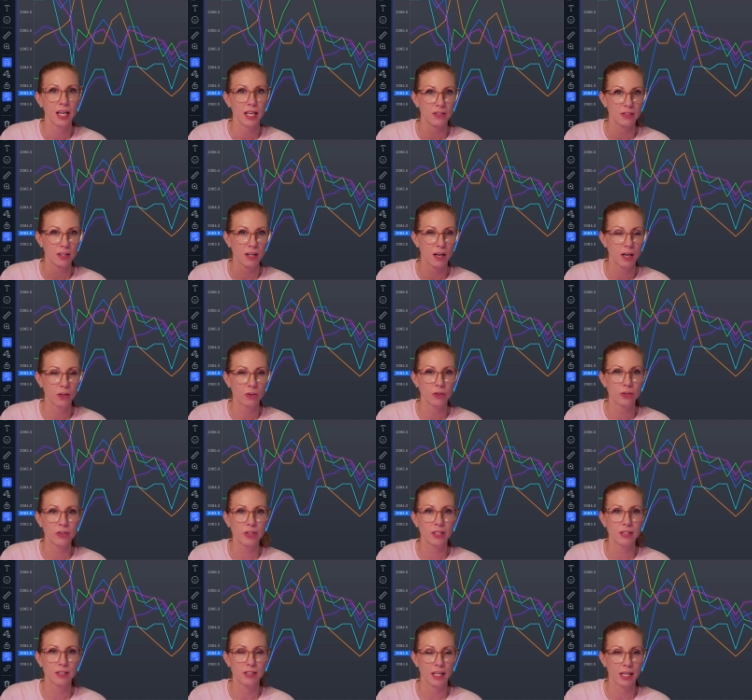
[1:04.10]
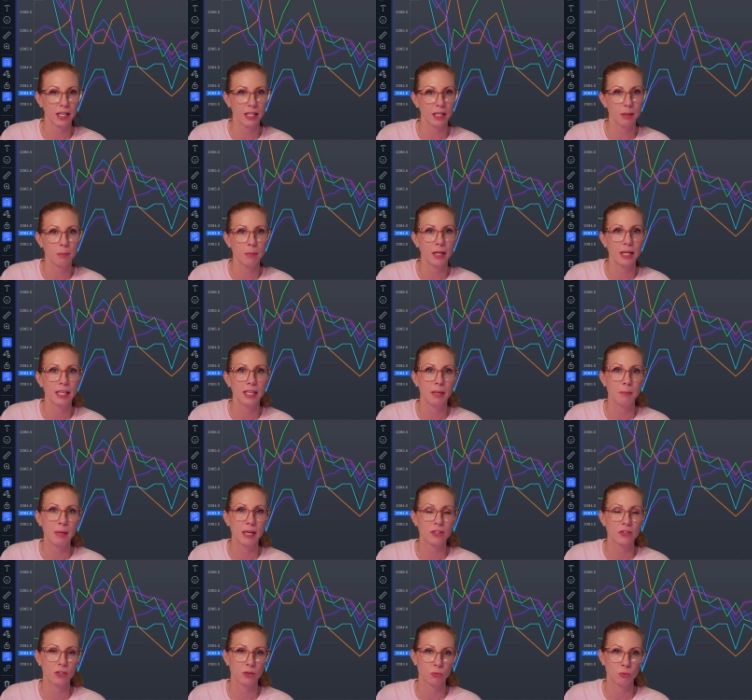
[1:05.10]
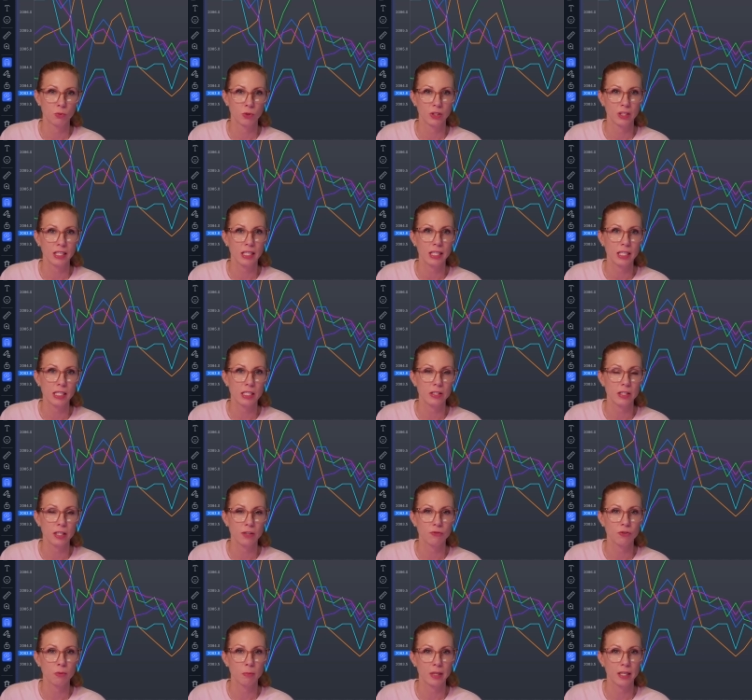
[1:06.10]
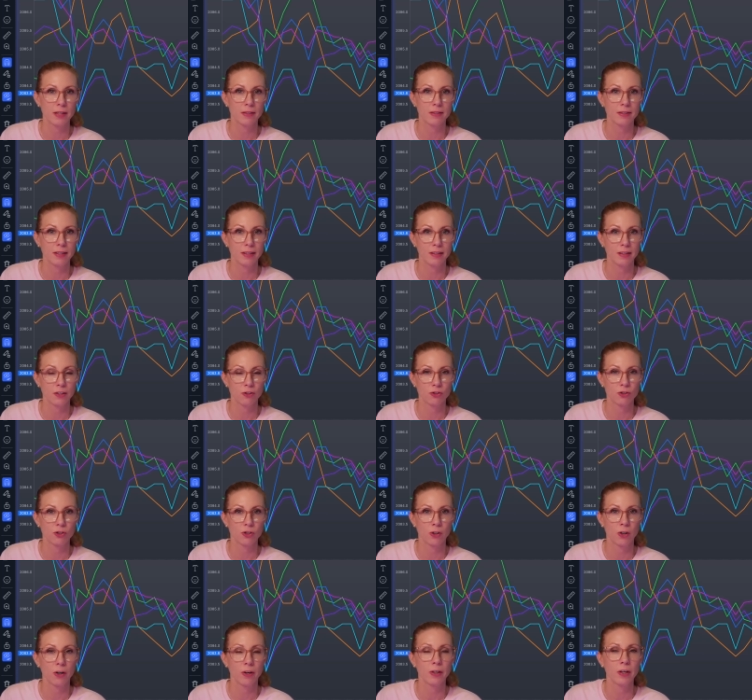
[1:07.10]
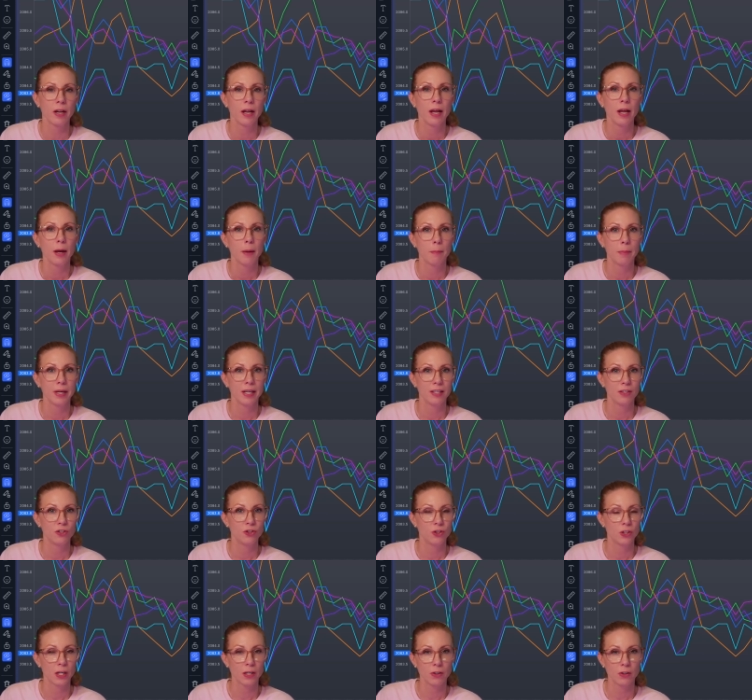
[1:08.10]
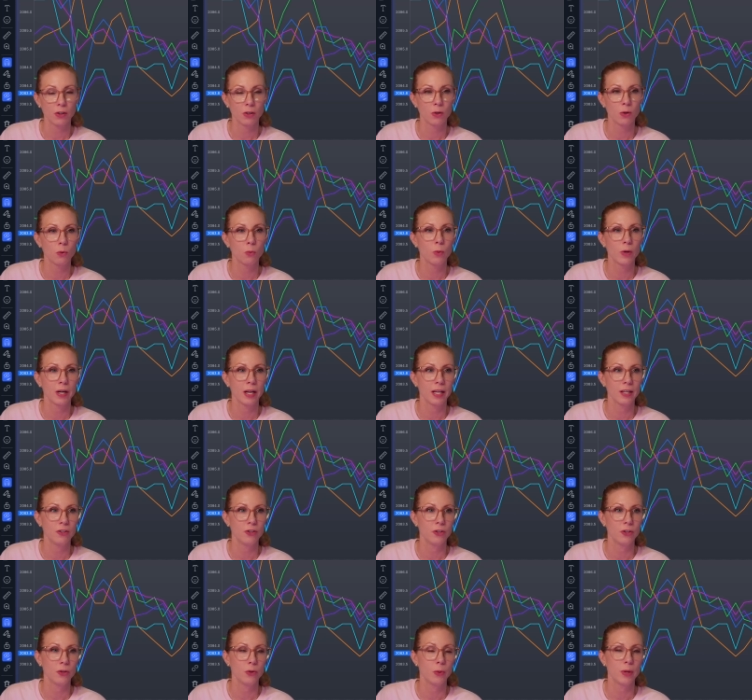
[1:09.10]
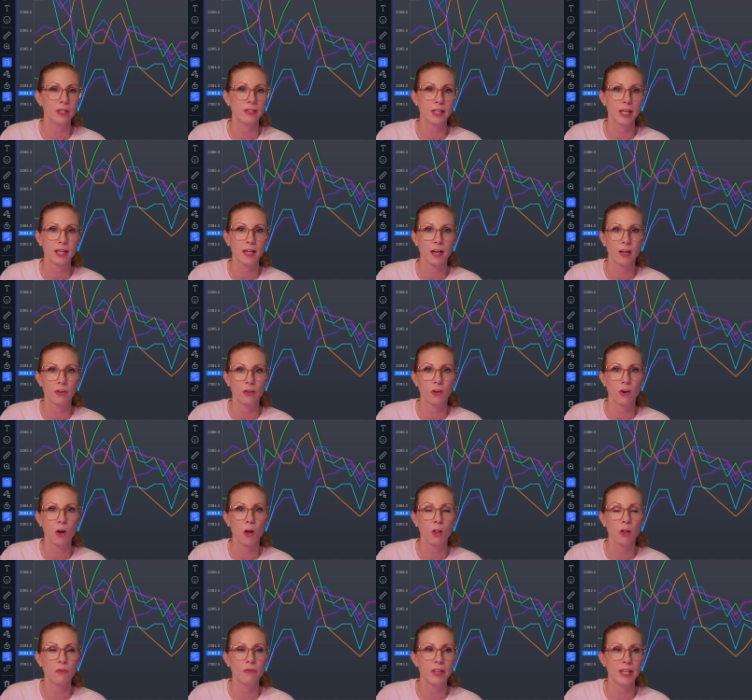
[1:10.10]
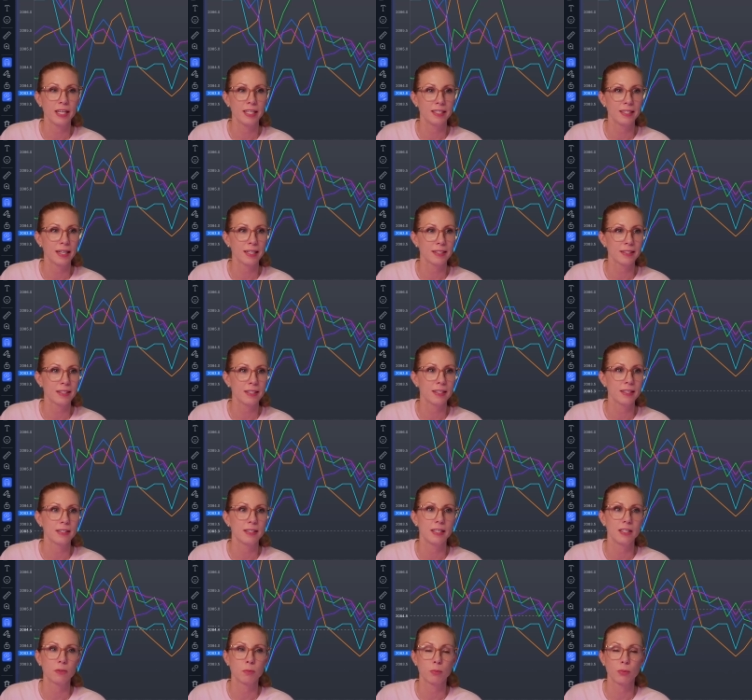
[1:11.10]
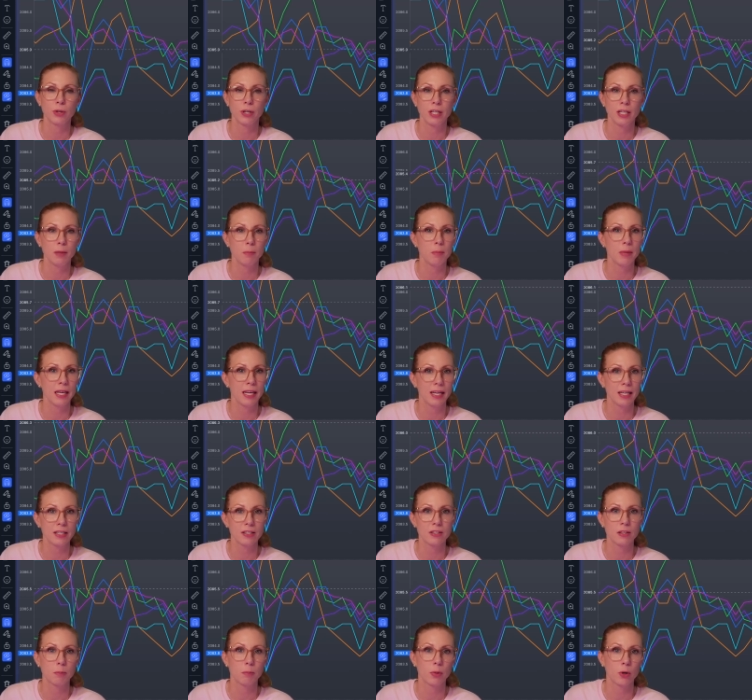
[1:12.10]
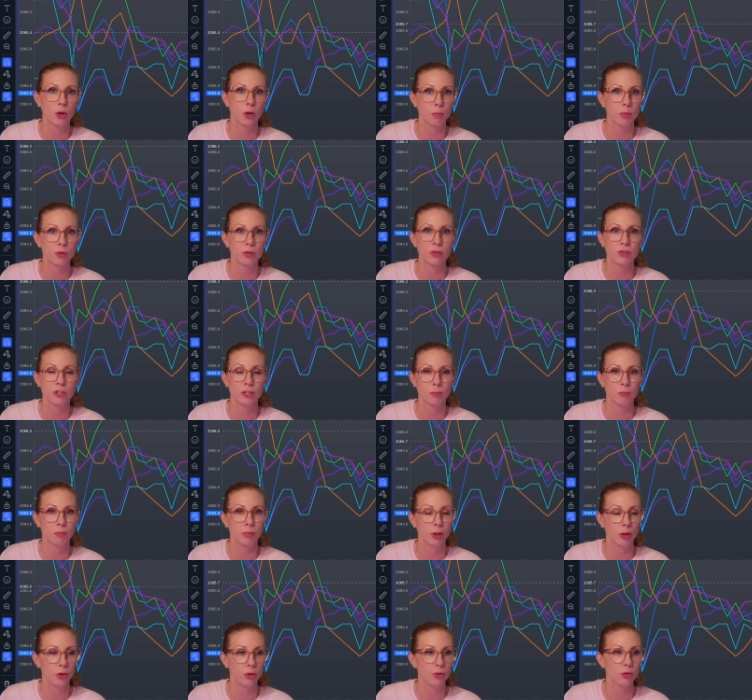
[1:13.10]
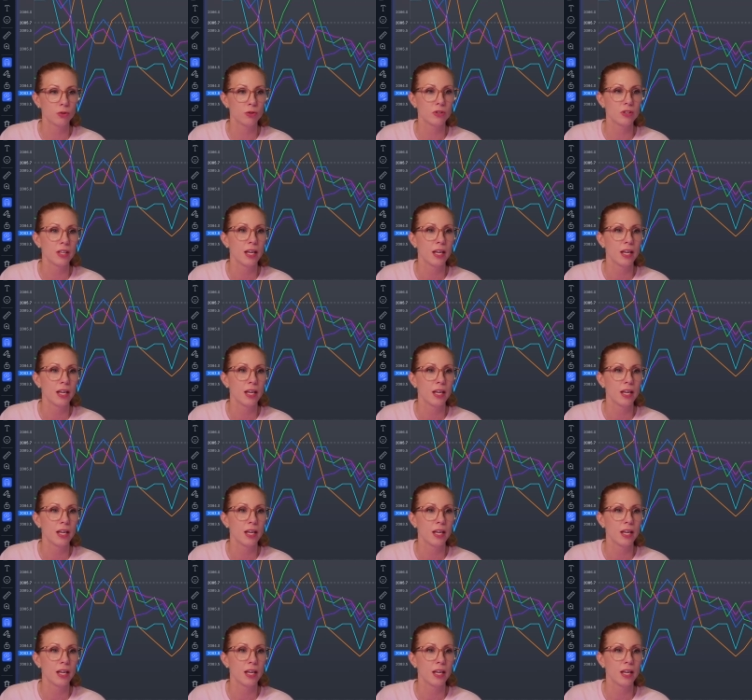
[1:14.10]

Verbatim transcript: colored the same and it makes it really easy for me to see this chart. But in general, what I do is I color all of the indexes, these pretty pinks and purples and blues,